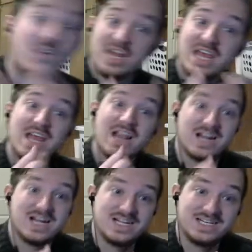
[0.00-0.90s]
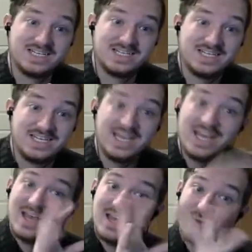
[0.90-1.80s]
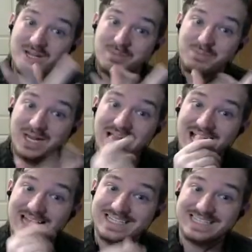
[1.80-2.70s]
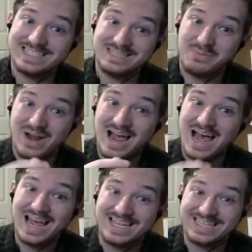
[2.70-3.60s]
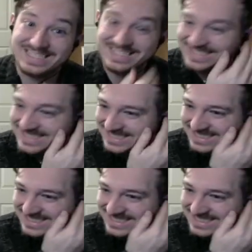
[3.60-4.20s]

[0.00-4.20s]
here. What a pleasant surprise.